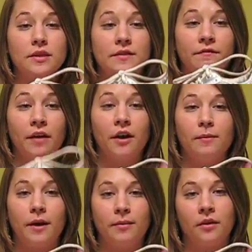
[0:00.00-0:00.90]
It's very
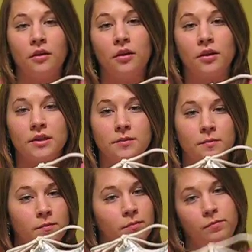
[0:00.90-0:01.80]
popular. It's
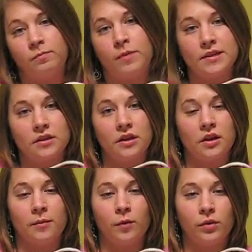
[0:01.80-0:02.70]
basically the
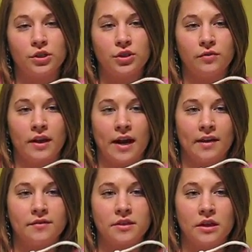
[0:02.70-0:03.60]
#1 shoe that
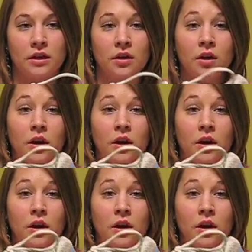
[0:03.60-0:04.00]
I've seen.